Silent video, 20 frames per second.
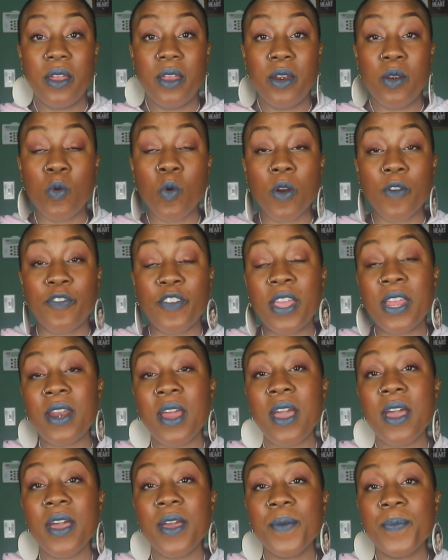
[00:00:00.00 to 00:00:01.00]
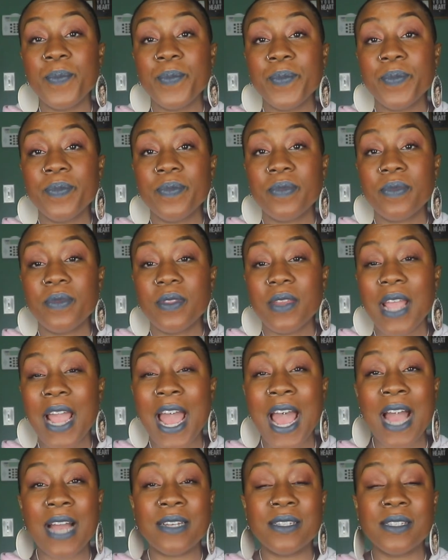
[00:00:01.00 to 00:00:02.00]
Norvina
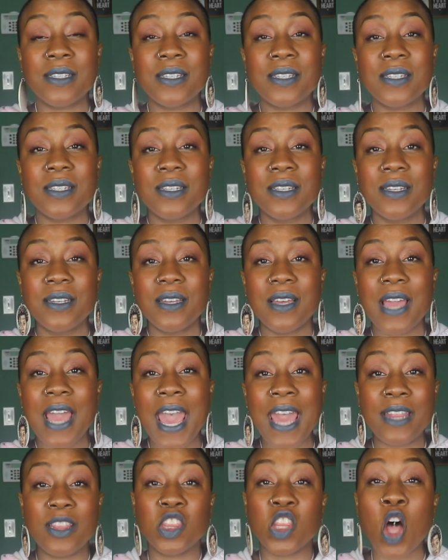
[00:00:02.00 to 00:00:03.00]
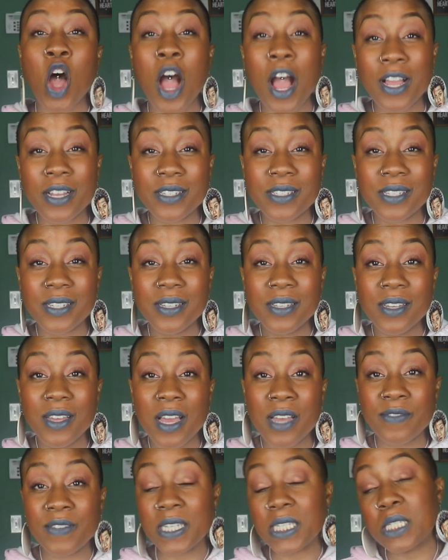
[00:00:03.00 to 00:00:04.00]
has a lot
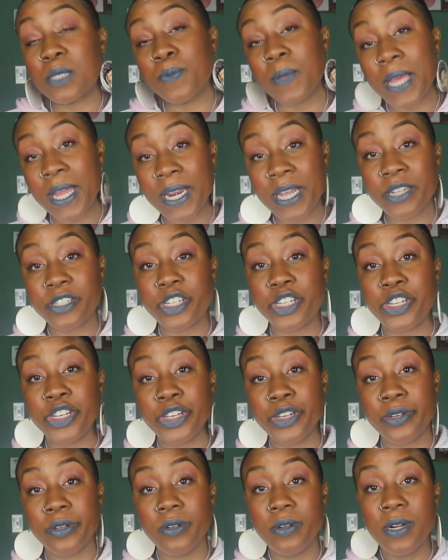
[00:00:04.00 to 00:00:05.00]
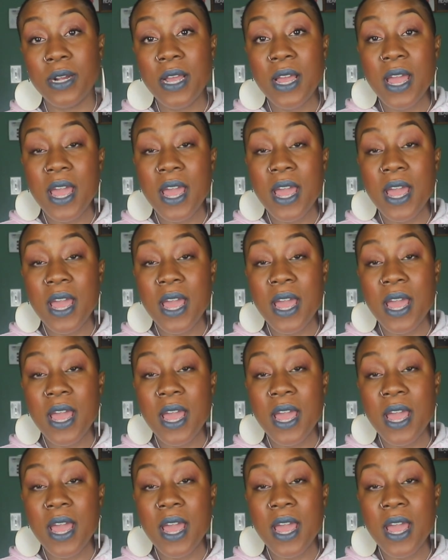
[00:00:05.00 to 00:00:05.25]
of explaining to do,